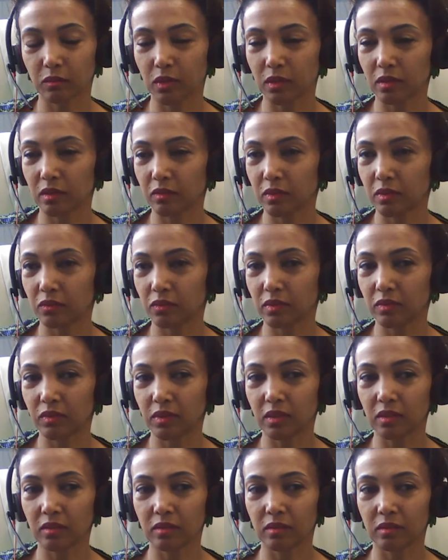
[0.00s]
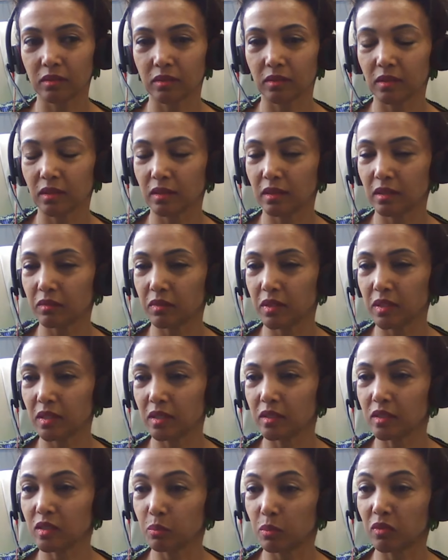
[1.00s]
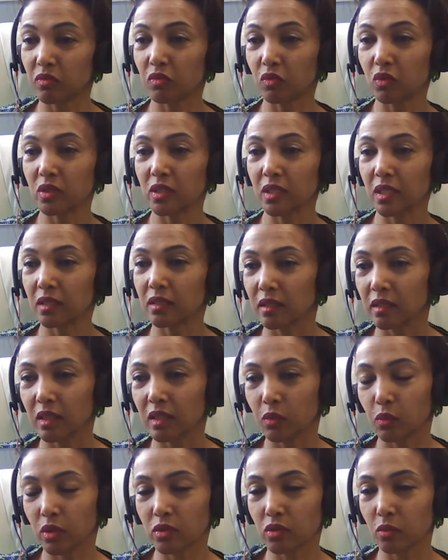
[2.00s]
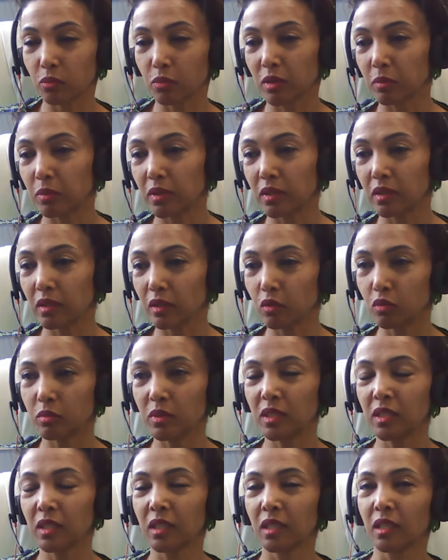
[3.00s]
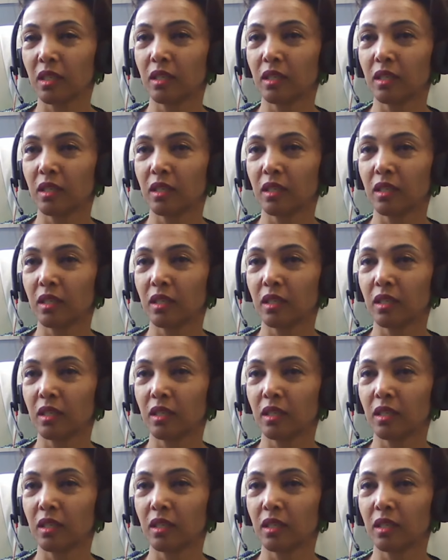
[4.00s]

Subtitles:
whatever 15, 11 years before that anyway. So people knew me.